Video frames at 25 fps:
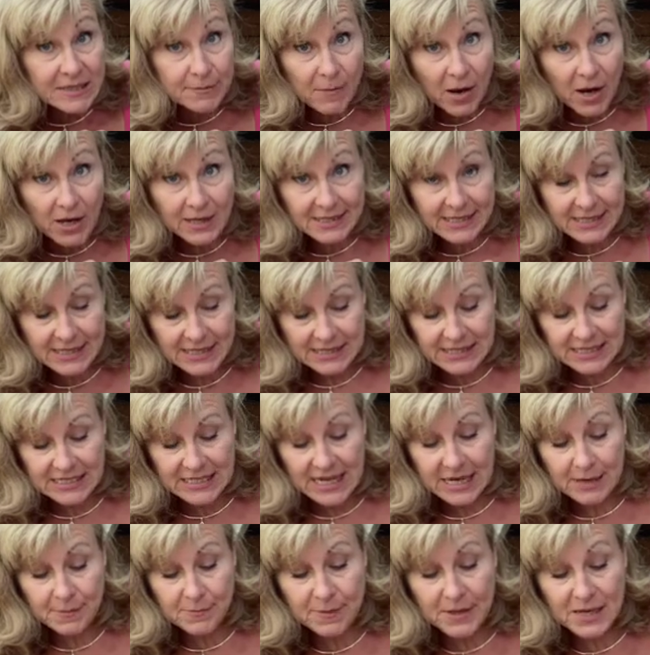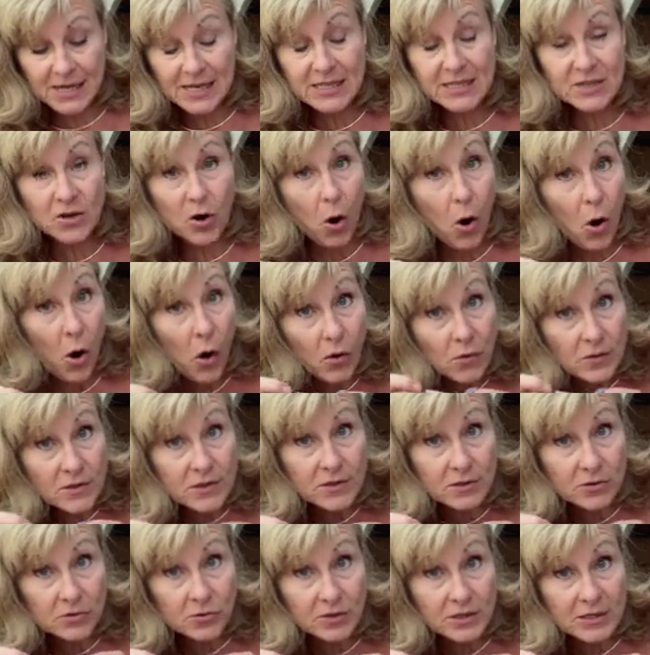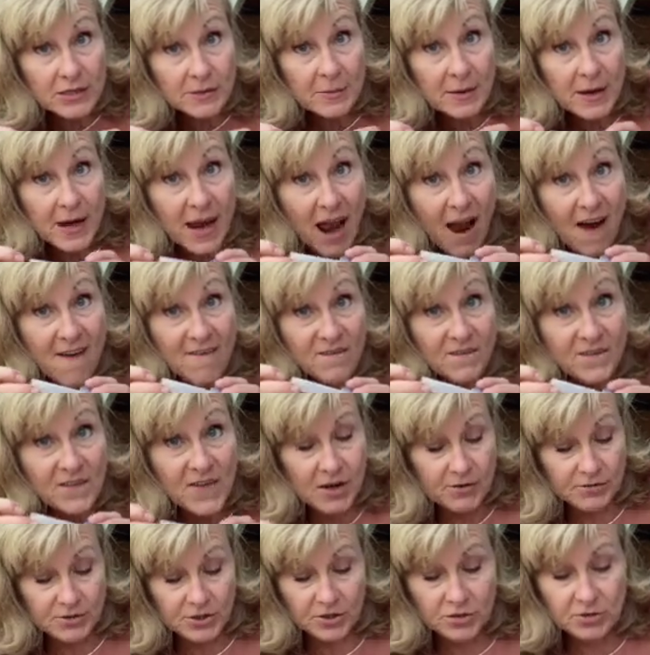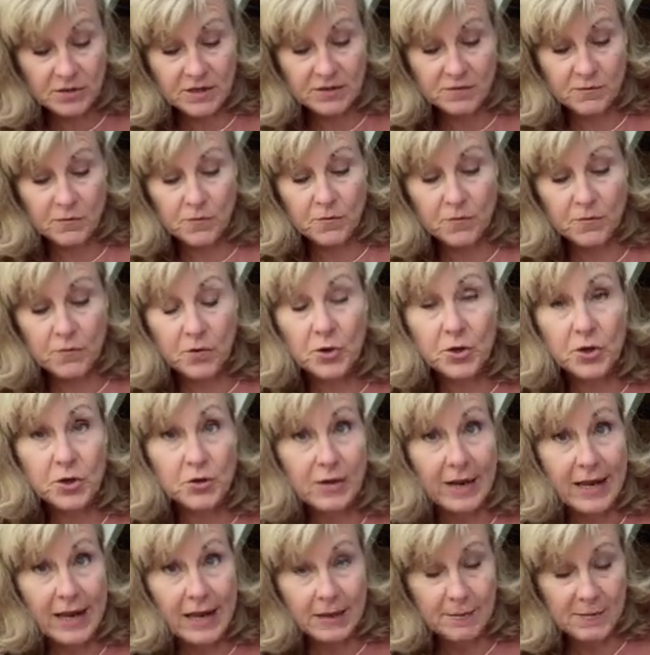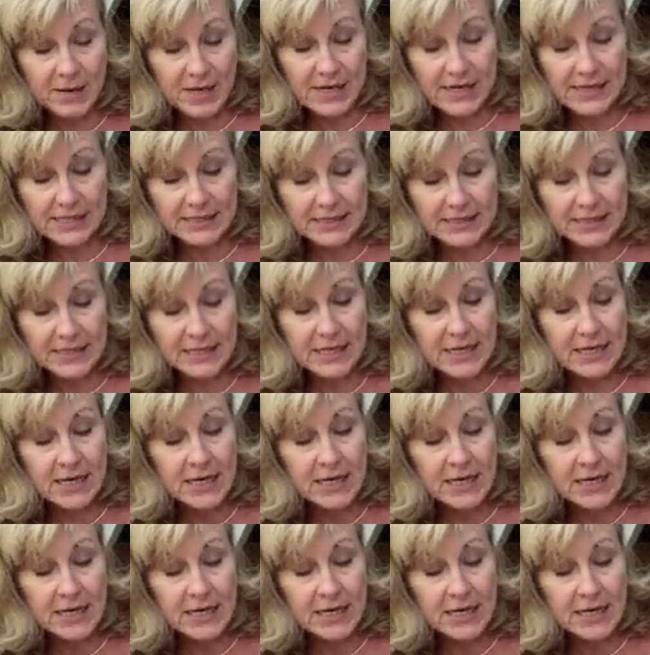masking tape is also going to be very useful for you in a minute.